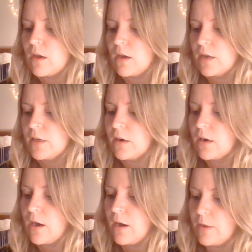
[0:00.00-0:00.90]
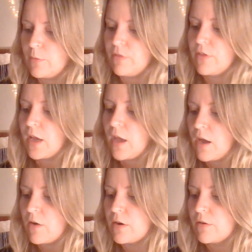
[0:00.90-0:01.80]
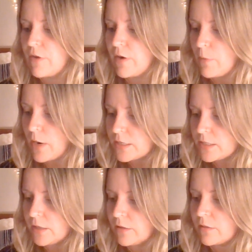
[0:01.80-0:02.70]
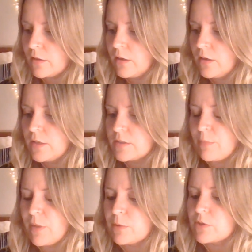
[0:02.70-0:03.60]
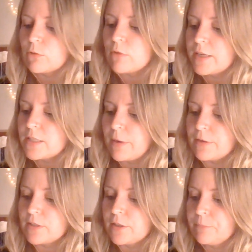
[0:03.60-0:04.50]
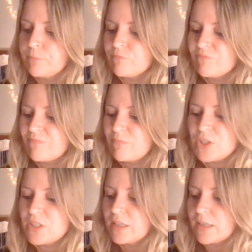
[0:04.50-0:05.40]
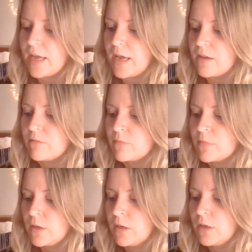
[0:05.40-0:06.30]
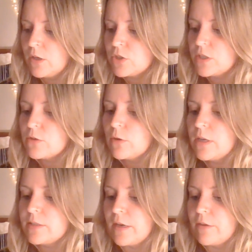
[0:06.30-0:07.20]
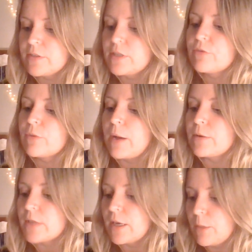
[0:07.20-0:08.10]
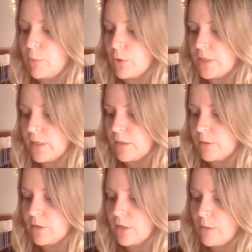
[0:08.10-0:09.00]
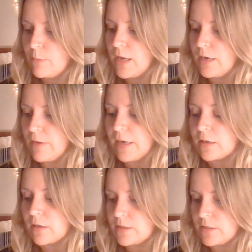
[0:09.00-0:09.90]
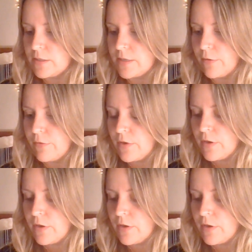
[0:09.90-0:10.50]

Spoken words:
A young guy with thick hair and very white teeth. Something was not right about it, but she didn't care. She saw herself as if from outside her body and barely recognized herself.